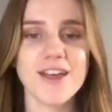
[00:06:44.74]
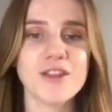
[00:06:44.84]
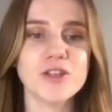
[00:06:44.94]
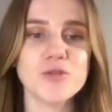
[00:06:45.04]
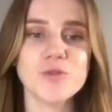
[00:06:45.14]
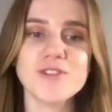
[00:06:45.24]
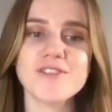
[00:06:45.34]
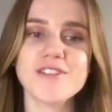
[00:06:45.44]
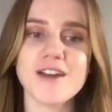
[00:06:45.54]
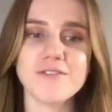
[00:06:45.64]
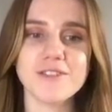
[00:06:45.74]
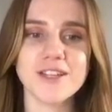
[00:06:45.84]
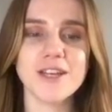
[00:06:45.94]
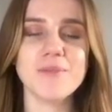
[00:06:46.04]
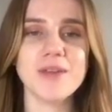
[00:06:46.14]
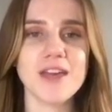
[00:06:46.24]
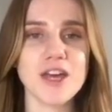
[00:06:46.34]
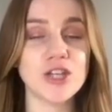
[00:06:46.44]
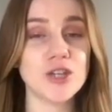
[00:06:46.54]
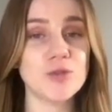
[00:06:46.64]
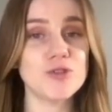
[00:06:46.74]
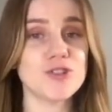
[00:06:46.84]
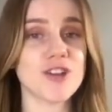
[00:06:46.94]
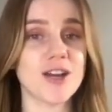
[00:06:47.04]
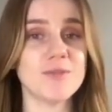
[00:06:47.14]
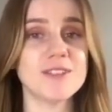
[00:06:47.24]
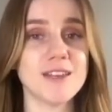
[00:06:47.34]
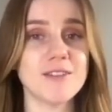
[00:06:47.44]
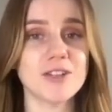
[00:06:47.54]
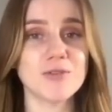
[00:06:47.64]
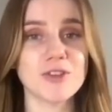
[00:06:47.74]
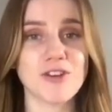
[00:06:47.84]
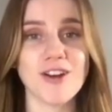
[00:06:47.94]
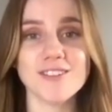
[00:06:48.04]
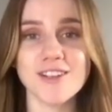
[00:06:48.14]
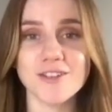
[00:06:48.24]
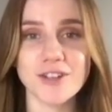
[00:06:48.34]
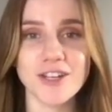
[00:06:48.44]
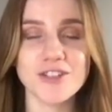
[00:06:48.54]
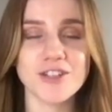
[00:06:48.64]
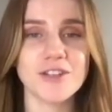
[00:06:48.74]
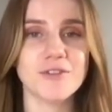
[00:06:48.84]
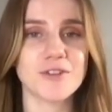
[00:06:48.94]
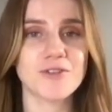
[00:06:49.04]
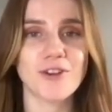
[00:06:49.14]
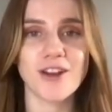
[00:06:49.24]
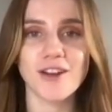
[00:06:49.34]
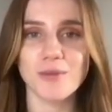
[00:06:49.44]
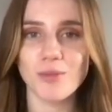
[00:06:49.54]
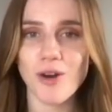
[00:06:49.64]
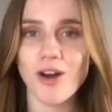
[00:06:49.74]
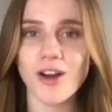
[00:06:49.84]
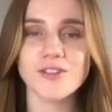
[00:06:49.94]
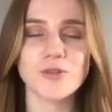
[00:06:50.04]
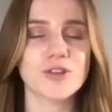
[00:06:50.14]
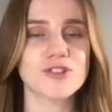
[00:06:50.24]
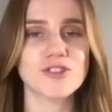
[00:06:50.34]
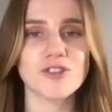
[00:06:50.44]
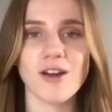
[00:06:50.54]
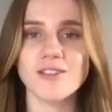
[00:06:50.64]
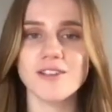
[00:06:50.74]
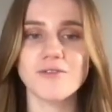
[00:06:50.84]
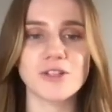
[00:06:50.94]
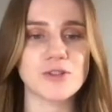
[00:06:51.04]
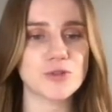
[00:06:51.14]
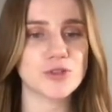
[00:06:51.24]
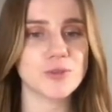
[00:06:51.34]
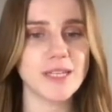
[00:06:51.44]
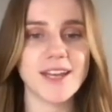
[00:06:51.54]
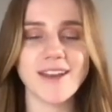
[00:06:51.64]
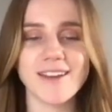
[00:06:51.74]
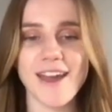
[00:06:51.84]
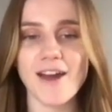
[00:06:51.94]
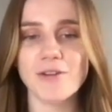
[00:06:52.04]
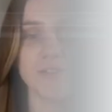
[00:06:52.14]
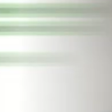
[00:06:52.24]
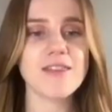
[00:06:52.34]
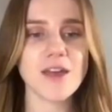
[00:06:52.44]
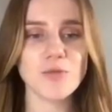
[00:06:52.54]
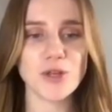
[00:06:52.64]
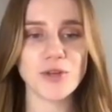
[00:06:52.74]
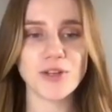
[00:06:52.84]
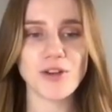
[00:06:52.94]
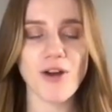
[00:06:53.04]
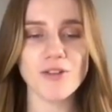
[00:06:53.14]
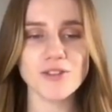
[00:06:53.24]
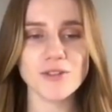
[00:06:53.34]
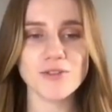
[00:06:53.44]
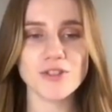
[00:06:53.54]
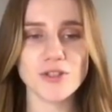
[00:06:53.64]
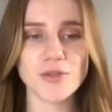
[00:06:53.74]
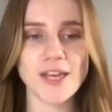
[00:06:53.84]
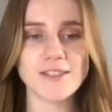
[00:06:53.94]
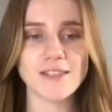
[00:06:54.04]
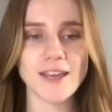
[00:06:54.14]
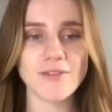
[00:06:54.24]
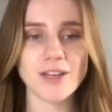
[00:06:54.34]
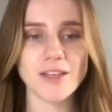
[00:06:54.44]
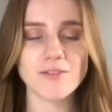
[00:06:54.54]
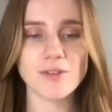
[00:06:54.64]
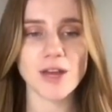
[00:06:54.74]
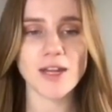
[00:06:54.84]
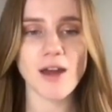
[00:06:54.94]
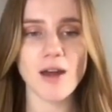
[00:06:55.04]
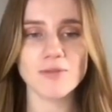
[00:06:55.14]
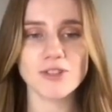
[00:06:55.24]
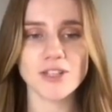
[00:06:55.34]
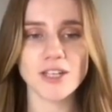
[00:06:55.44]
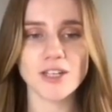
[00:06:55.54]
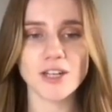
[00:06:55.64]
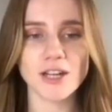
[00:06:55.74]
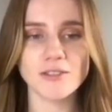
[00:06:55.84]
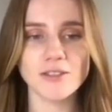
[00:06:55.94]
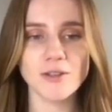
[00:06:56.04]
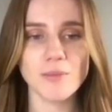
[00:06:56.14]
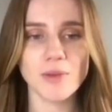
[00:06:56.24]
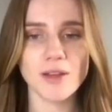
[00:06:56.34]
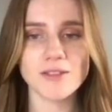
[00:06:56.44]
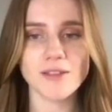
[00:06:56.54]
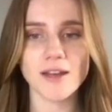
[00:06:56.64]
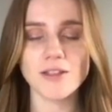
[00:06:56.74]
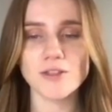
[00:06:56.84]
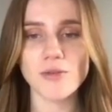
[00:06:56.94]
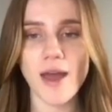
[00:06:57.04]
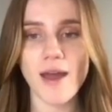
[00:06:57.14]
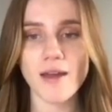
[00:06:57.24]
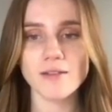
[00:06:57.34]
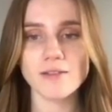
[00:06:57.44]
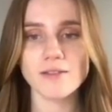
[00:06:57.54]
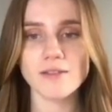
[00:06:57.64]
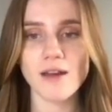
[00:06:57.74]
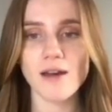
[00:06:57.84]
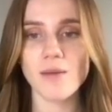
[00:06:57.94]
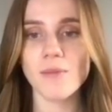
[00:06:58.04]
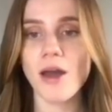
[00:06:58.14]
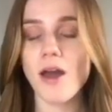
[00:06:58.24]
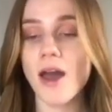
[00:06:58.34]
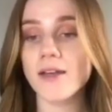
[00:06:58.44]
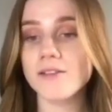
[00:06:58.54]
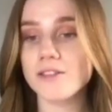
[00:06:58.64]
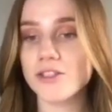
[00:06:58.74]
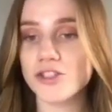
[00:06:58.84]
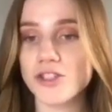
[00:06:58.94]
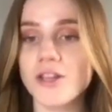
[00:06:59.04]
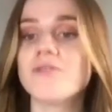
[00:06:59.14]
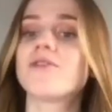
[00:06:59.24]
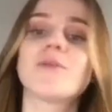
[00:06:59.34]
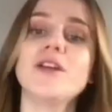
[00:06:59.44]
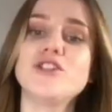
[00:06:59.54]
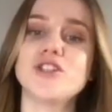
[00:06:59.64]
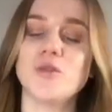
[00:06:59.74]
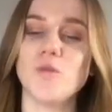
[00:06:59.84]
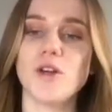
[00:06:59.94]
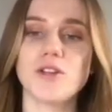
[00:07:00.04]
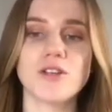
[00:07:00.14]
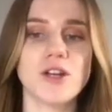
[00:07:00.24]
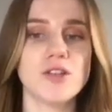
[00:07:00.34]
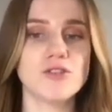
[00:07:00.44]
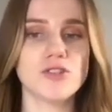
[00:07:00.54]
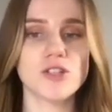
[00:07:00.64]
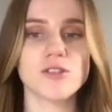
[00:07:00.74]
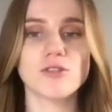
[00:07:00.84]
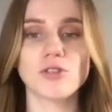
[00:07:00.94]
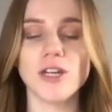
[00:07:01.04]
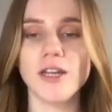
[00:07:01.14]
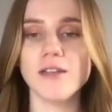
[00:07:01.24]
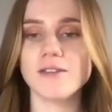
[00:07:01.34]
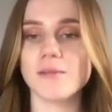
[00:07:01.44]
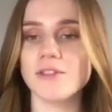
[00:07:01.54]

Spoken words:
This will definitely be a huge time saver with content creation if you're writing blogs or just content for social media accounts. And then what you can also do is Canva gives you an option here, a little plus sign, to add some additional information, whether it's just creating some